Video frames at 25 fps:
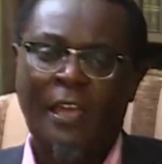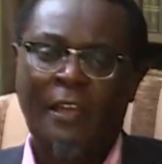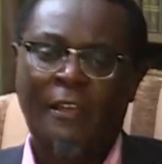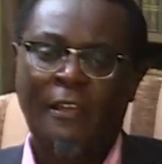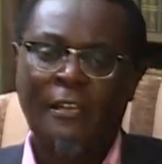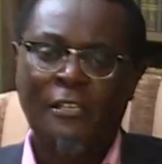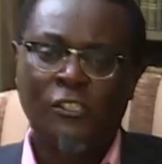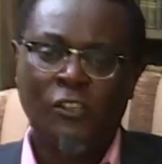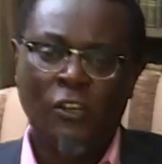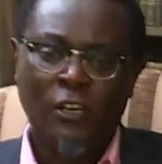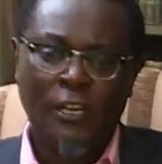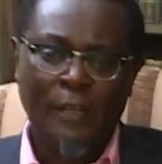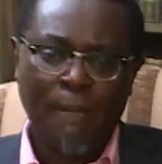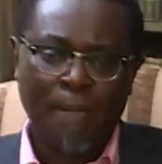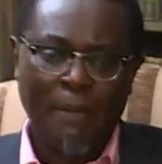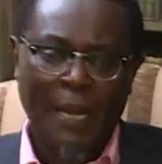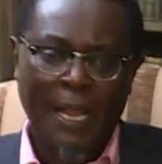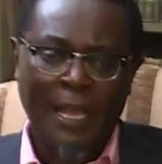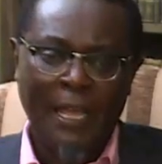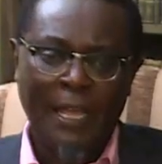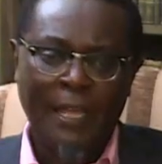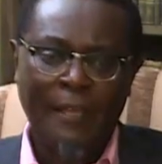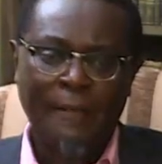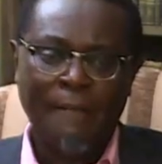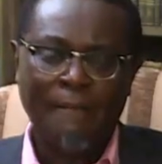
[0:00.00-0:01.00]
His only
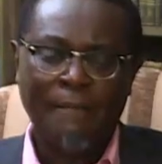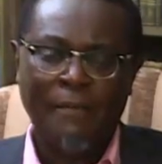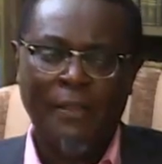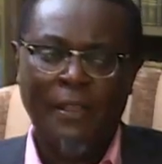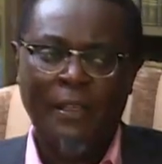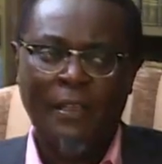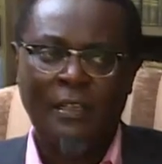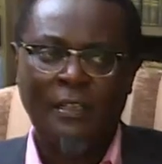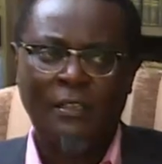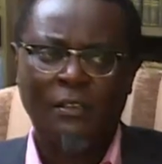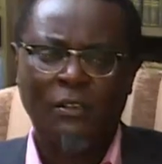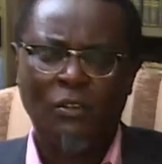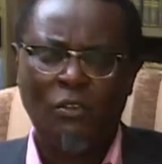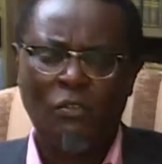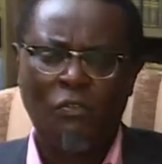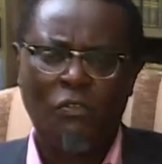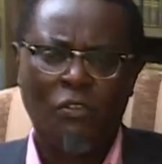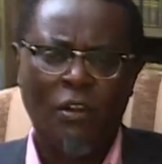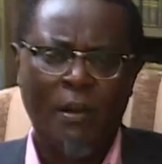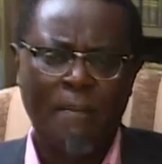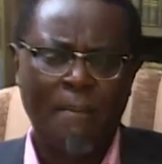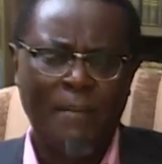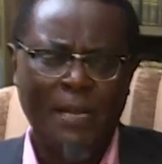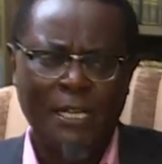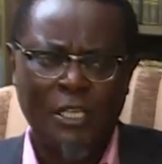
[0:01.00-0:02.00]
play, look
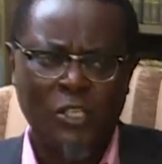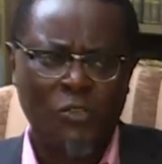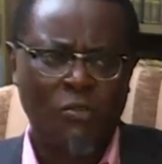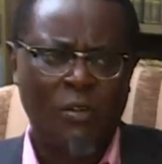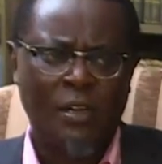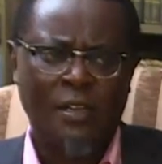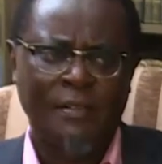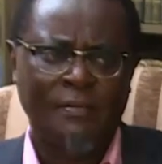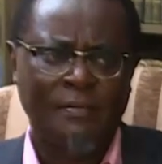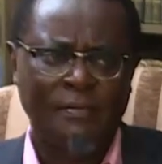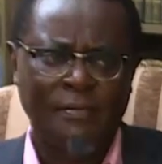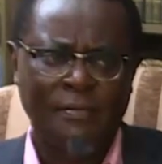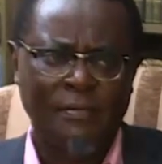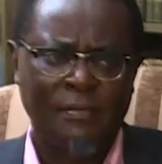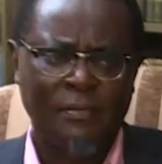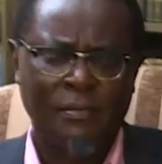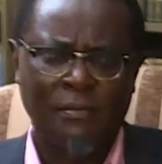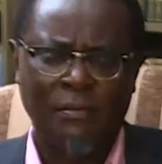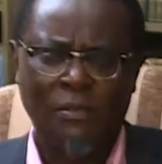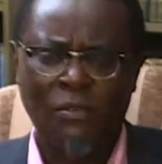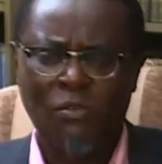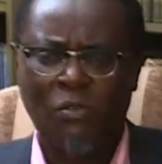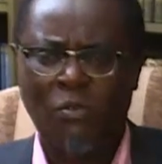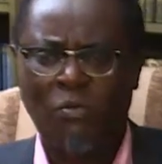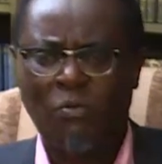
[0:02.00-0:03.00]
for a mentor.
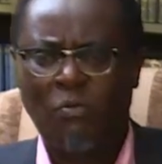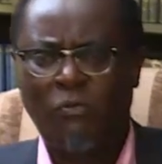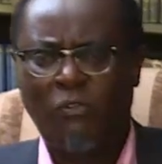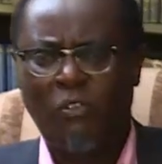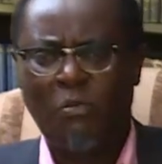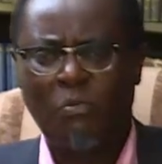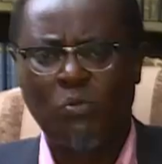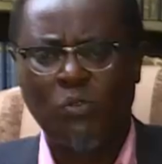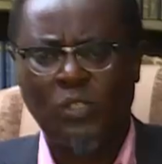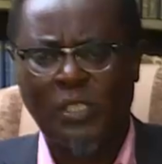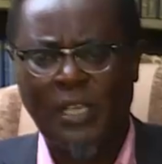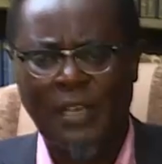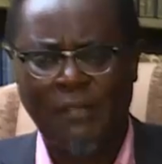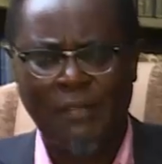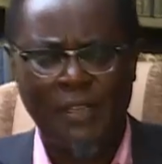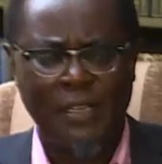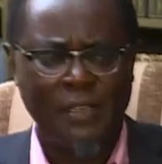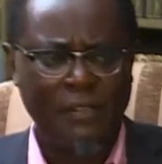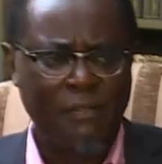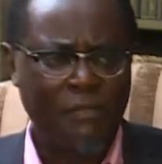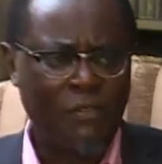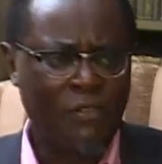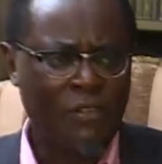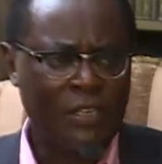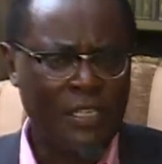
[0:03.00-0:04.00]
Look for
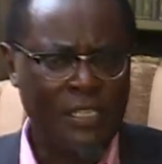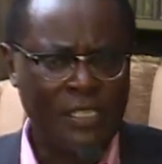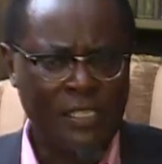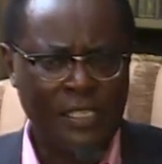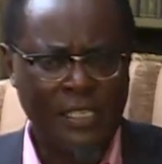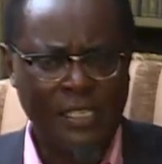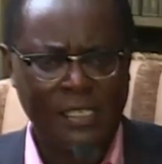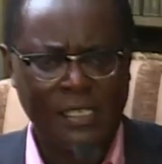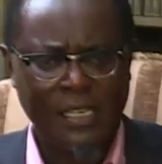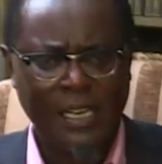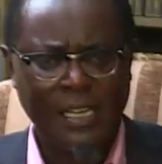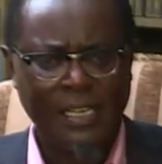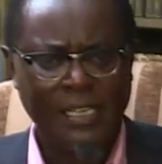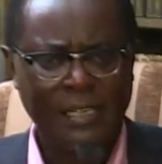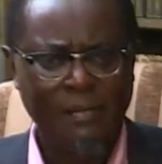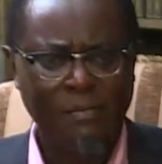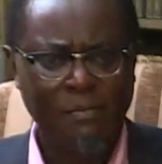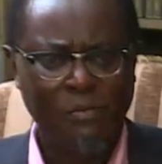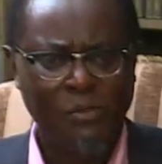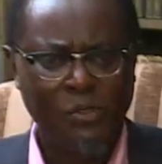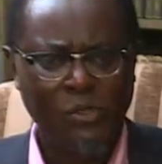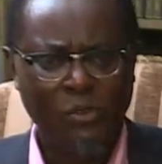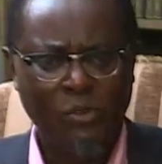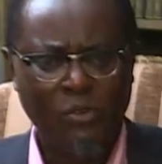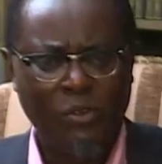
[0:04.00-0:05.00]
Museveni, for instance. Let
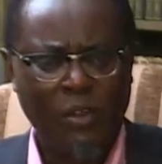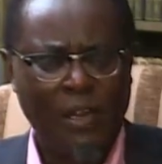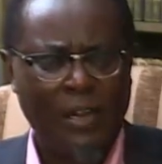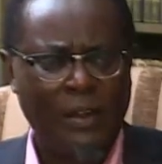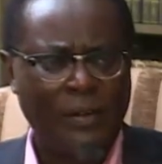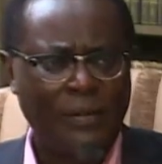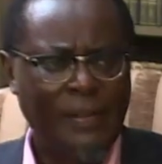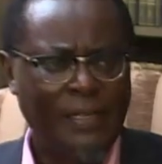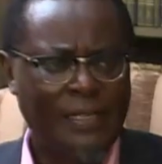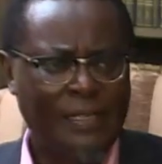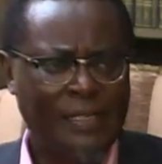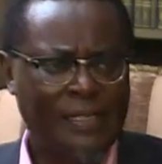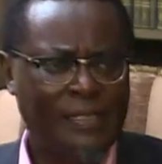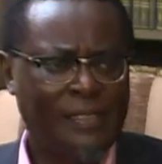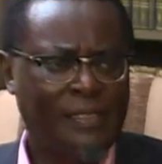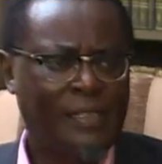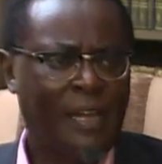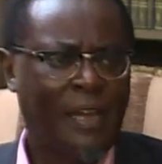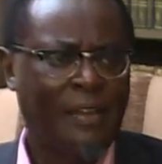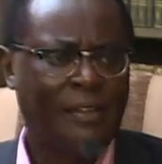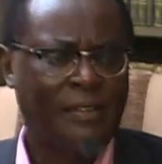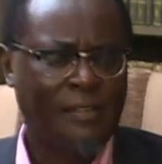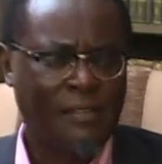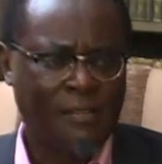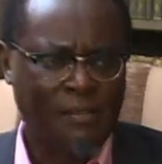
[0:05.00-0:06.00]
him show you how it is
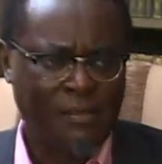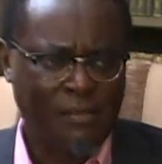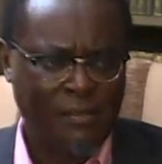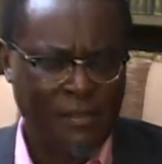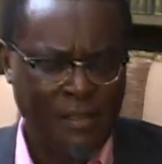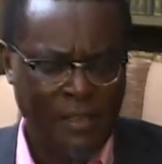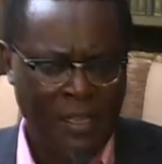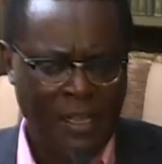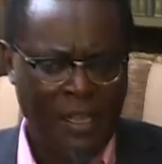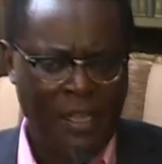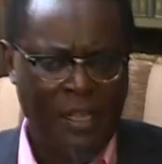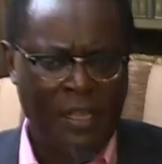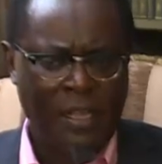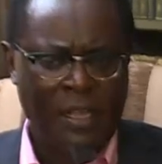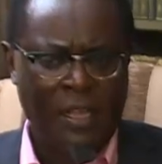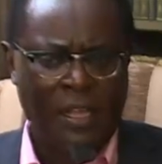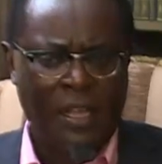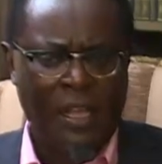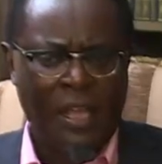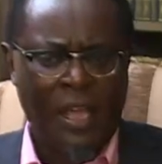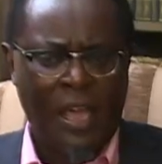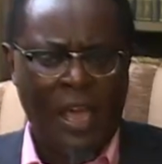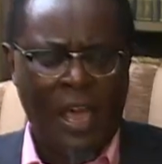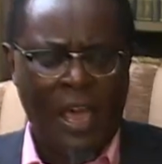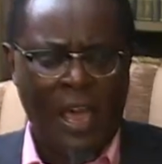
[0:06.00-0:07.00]
done.
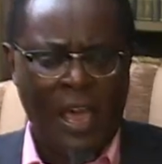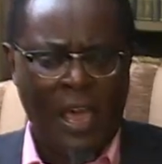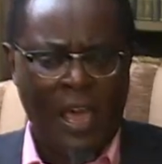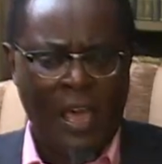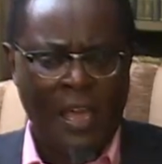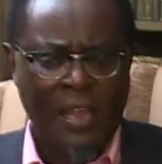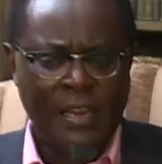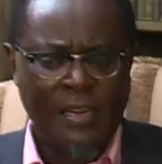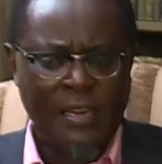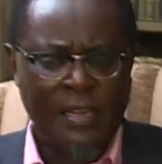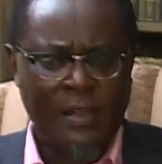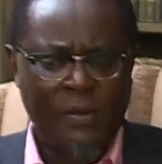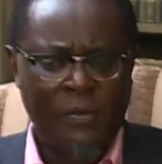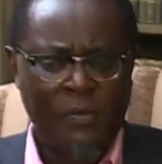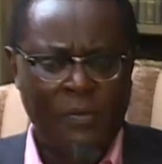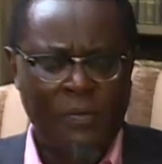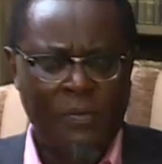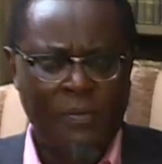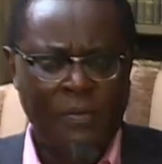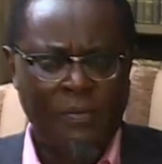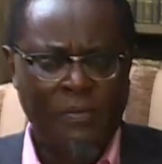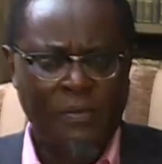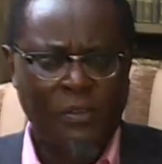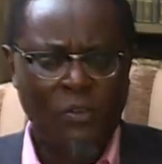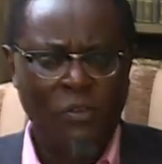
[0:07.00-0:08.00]
And
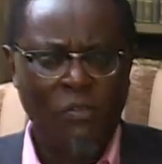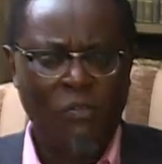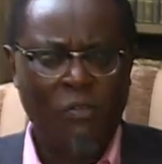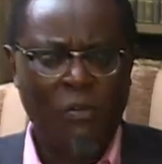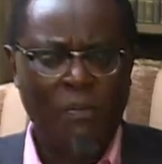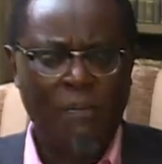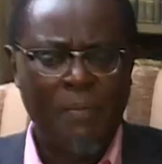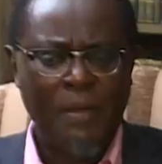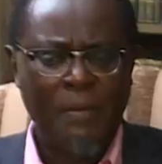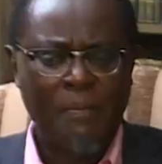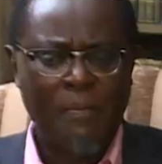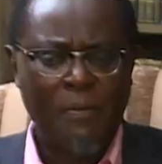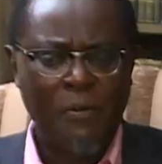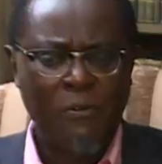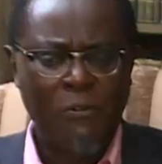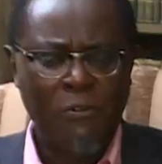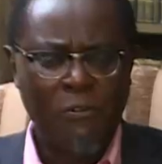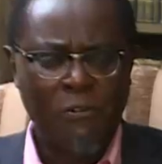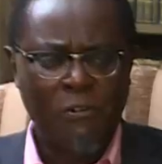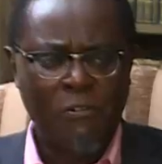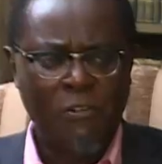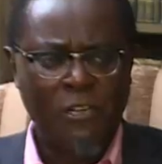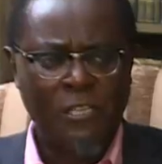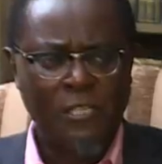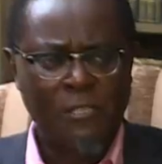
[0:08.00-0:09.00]
look for people
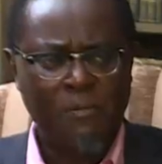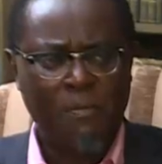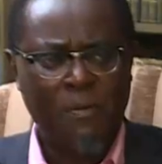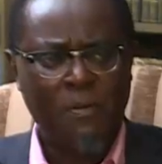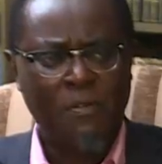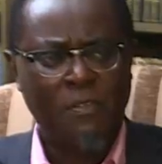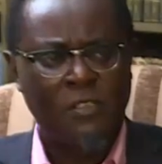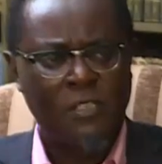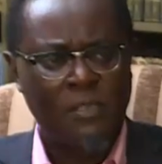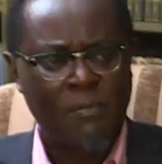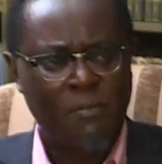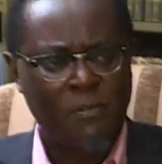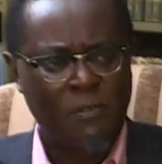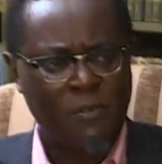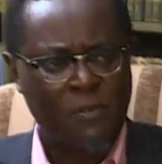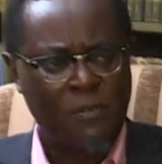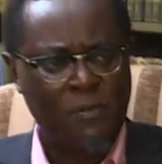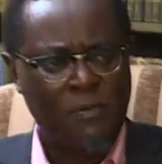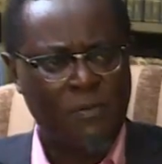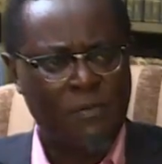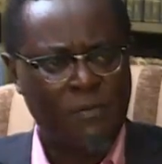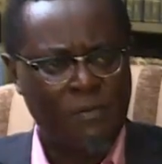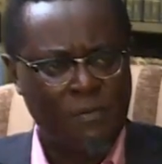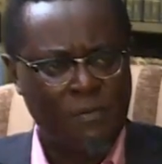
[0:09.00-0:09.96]
you are responsible to.